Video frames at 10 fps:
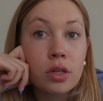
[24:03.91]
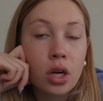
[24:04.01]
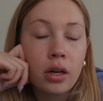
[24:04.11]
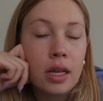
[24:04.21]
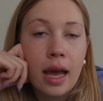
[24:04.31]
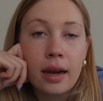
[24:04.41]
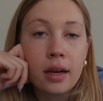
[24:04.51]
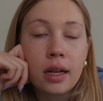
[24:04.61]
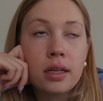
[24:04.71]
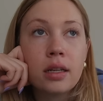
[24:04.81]
It's already
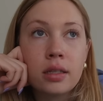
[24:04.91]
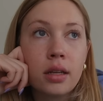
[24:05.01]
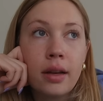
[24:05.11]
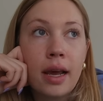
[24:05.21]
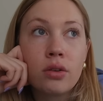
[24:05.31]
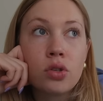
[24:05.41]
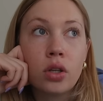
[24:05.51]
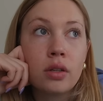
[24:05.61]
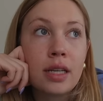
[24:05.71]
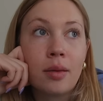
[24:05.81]
edited until now so
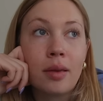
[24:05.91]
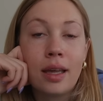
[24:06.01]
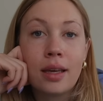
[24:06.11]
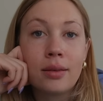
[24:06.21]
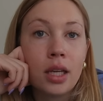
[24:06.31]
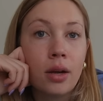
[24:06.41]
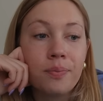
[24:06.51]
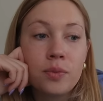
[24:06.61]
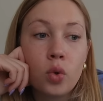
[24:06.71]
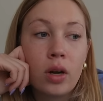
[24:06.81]
it'll take me like you know
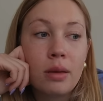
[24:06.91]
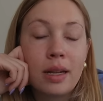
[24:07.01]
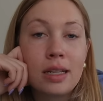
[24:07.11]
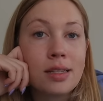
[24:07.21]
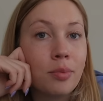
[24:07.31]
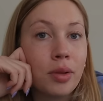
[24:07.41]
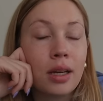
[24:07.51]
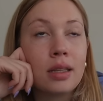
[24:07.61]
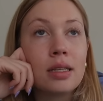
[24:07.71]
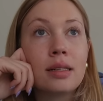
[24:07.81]
20 minutes to
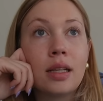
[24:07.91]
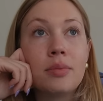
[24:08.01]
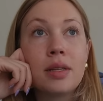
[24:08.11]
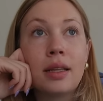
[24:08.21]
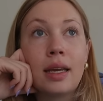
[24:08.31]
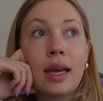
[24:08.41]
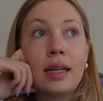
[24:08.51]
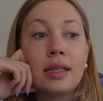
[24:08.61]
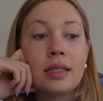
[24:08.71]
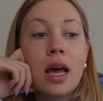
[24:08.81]
plug in these clips and then get
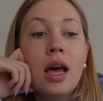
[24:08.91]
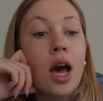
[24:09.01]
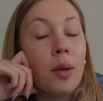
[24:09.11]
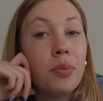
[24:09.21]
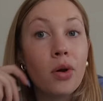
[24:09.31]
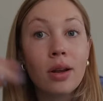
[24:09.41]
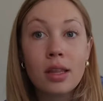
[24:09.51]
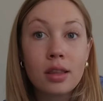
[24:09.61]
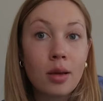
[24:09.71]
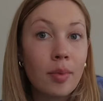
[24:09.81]
it uploaded
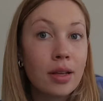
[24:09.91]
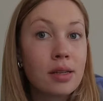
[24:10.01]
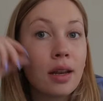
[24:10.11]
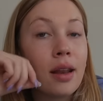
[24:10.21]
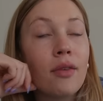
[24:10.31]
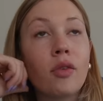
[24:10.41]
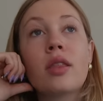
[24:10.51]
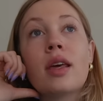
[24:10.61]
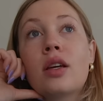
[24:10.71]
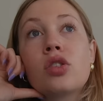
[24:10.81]
the thumbnails done and
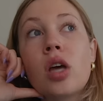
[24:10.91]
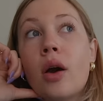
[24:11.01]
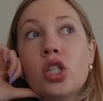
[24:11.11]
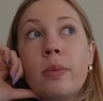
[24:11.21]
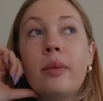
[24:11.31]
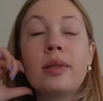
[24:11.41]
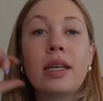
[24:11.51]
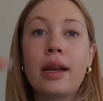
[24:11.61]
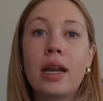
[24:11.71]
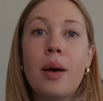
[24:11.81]
everything so I should be able to
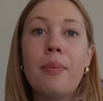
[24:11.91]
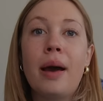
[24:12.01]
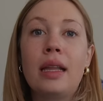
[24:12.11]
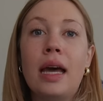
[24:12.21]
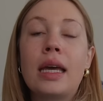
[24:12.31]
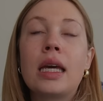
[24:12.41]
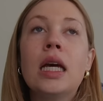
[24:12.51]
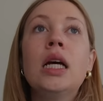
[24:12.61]
get it up by like